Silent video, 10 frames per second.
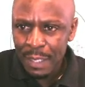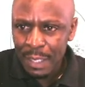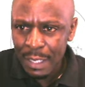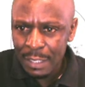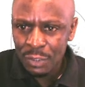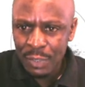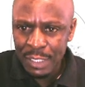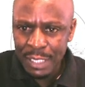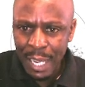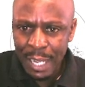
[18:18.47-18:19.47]
as your
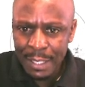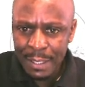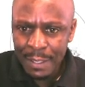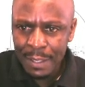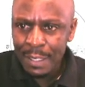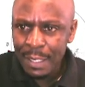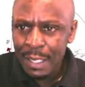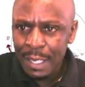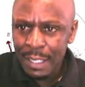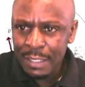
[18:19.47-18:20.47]
dr
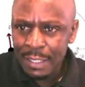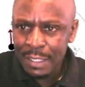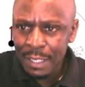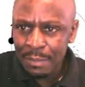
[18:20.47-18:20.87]
as this term